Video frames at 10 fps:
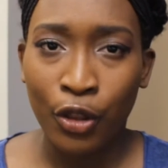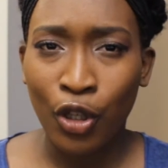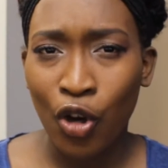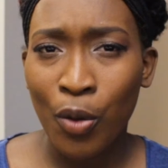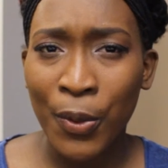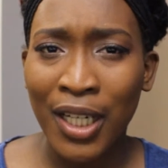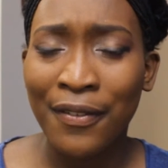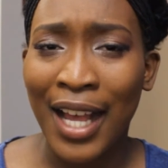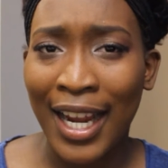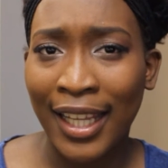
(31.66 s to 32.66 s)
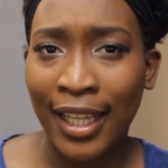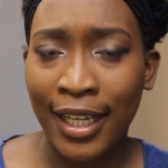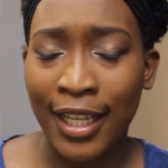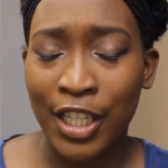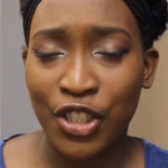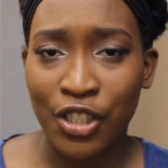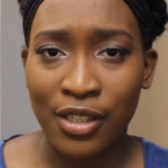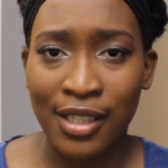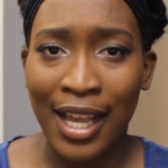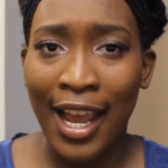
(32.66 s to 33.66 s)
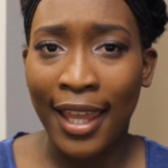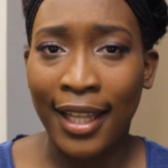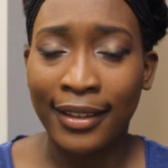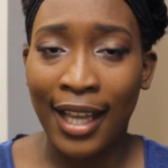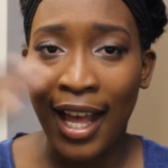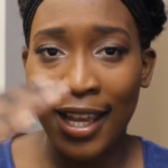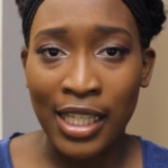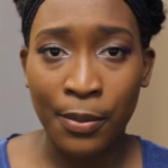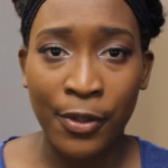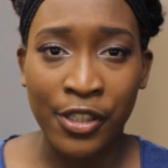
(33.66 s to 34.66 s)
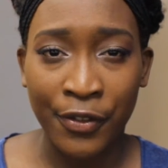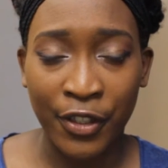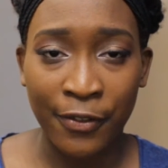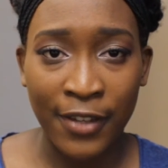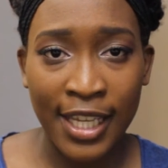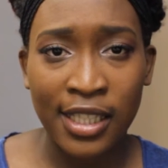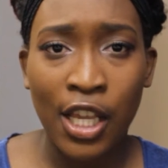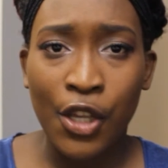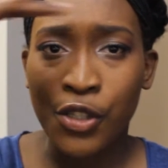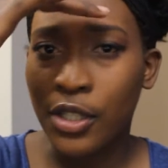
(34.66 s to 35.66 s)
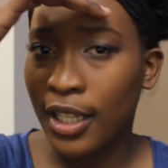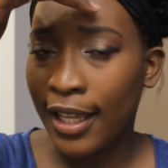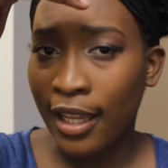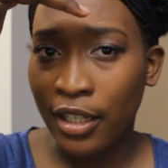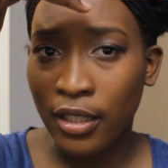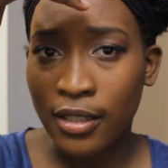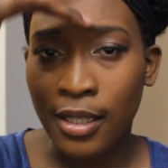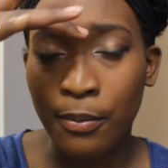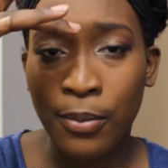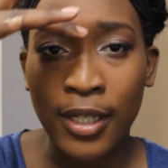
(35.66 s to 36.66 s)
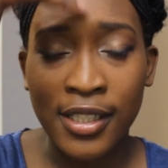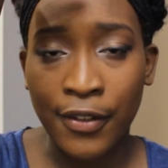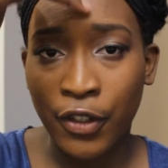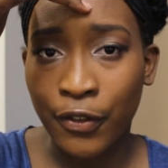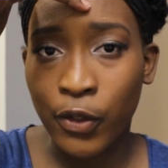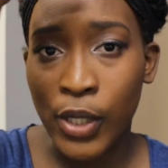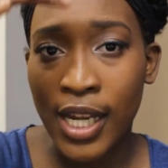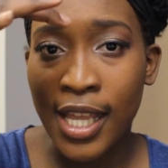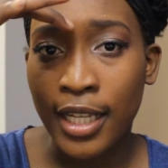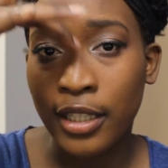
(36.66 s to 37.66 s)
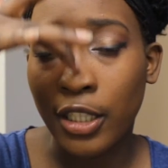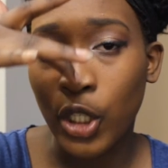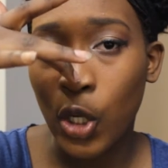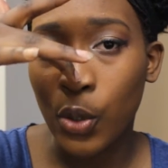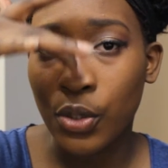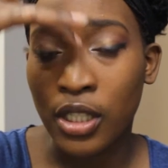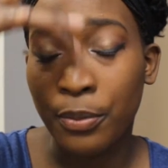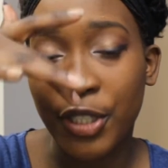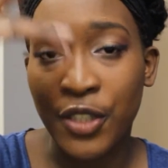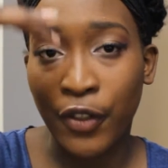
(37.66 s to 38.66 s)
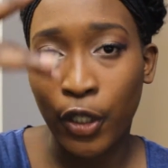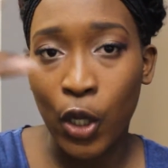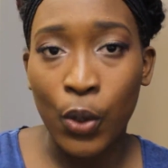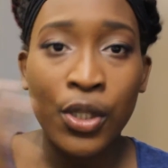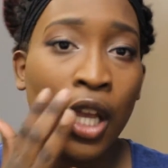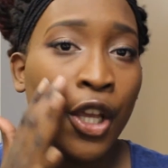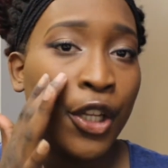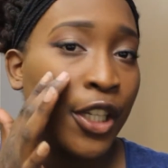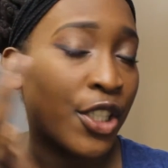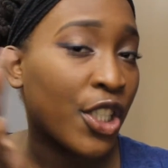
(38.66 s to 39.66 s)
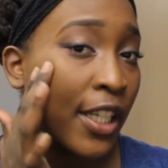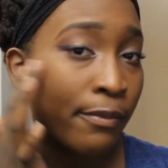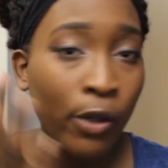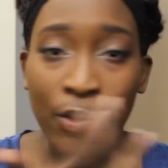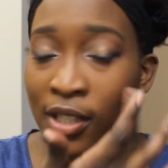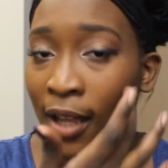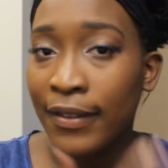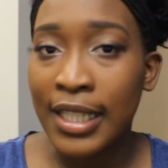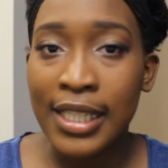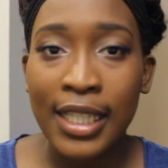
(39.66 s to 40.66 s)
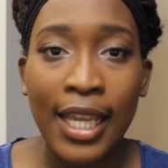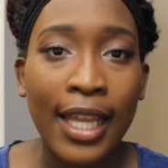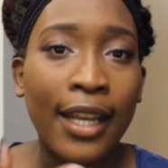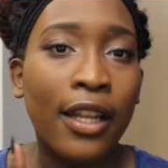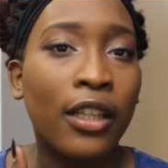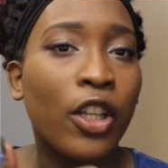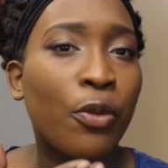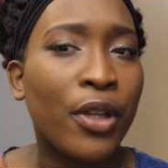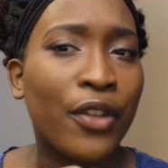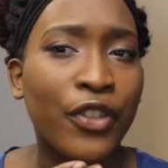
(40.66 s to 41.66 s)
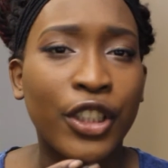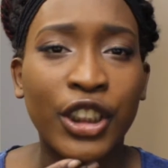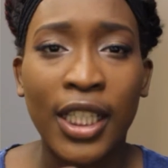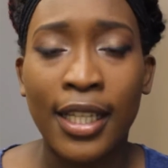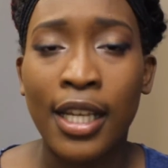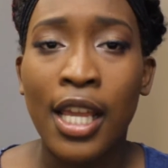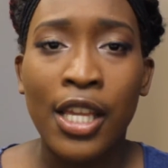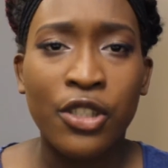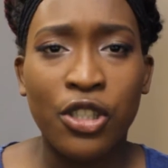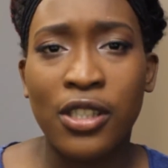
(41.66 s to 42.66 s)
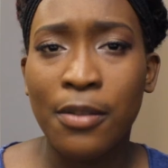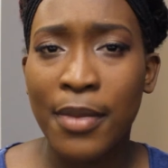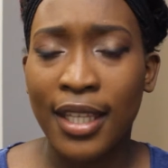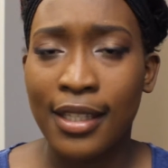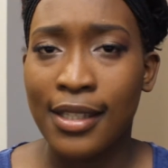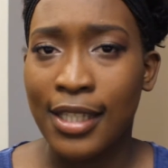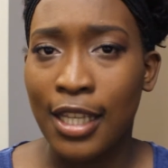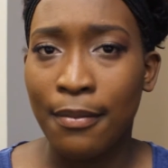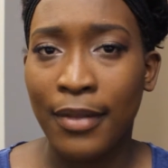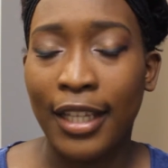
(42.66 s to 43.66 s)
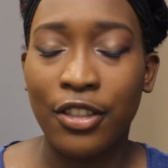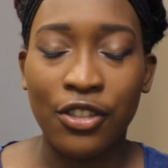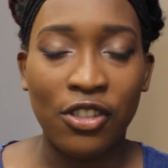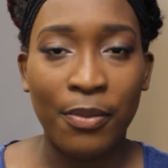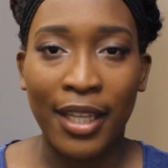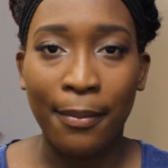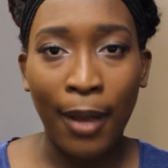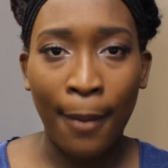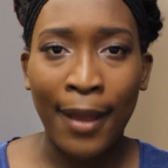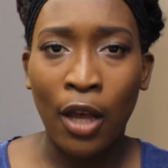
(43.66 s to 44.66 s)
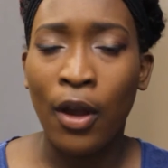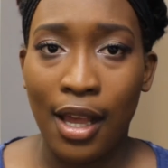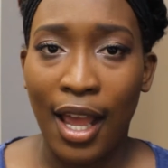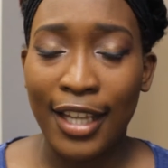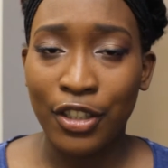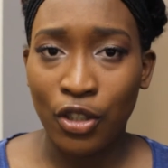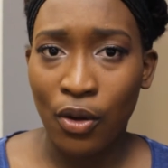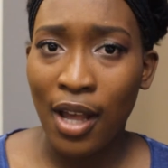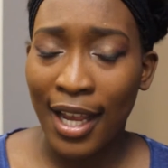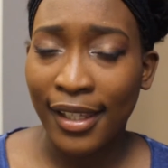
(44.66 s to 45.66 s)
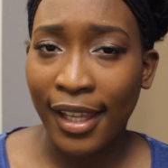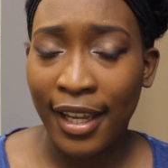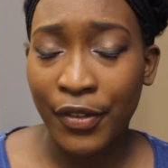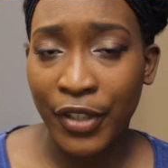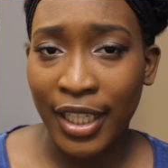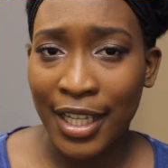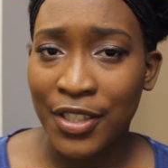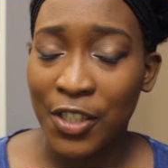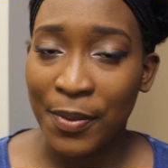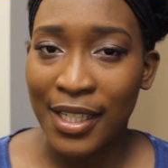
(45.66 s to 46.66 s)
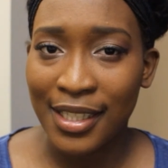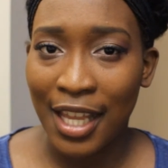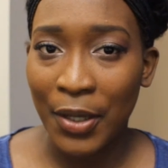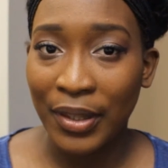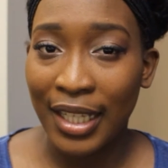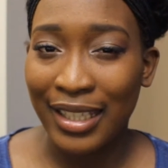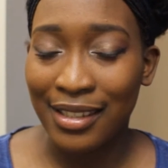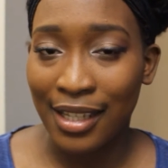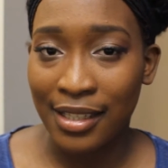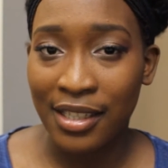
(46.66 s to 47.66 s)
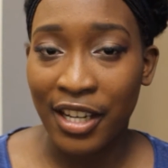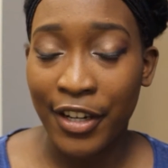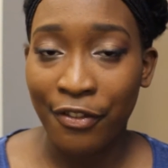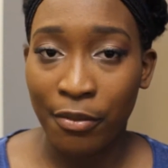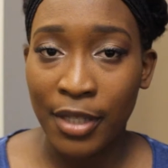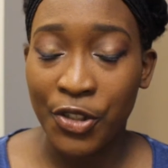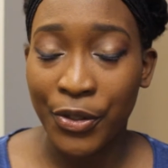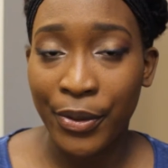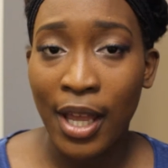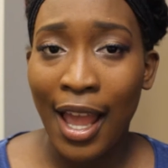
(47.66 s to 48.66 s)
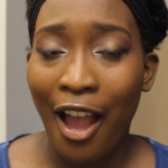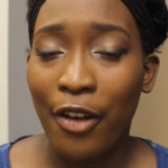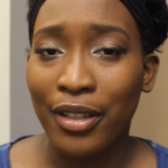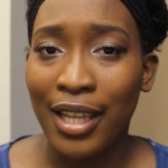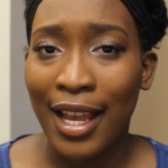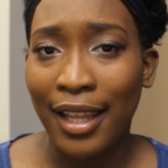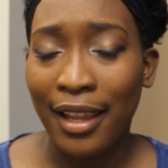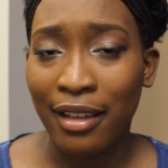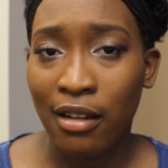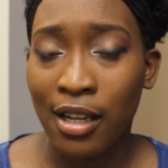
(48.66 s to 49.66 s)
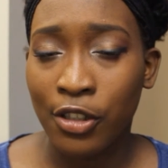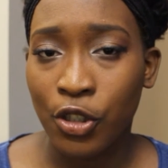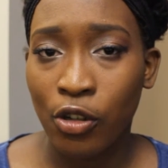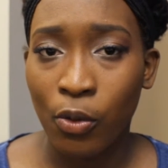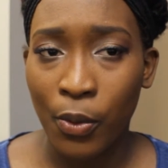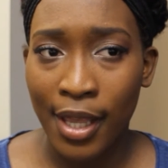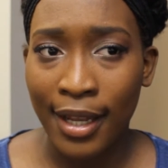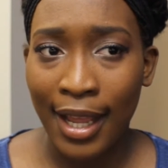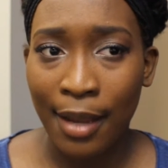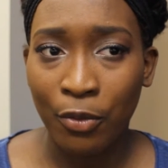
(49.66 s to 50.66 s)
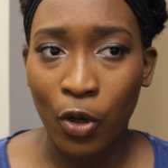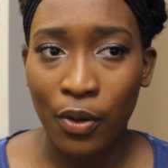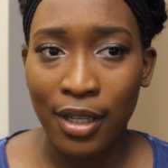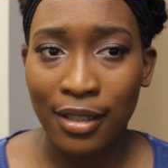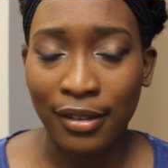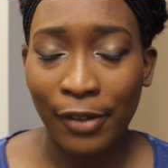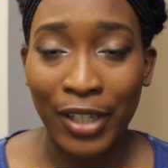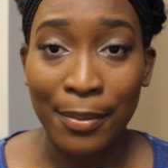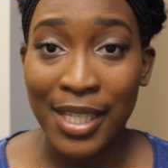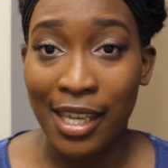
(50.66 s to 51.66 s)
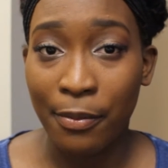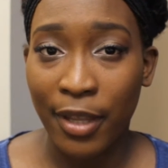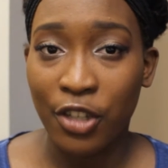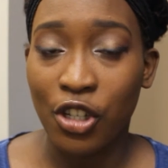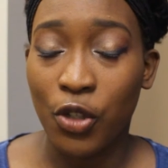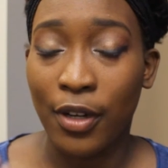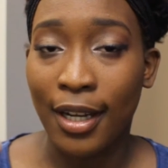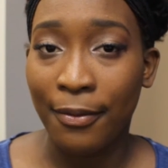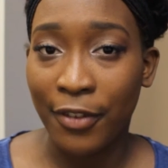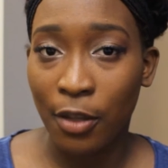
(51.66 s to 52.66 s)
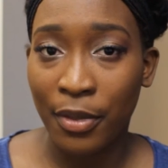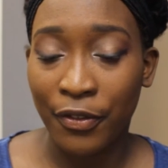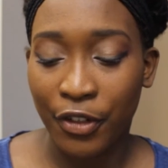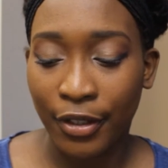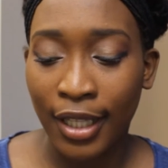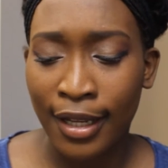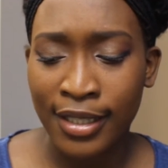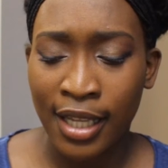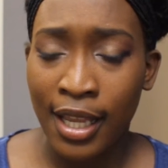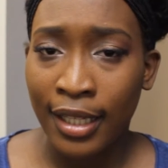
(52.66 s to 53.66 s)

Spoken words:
The whole point of highlighting is just to highlight the highest points of your face. So like some parts of your forehead, the nose, the bridge of your nose, your cheekbones obviously, and then a little bit of your chin, just to make it seem like, just to make it pop out. I don't highlight every day just because I don't think it's necessary for me to. I only highlight and contour when I'm going, like when I'm taking pictures or when I'm filming for you guys.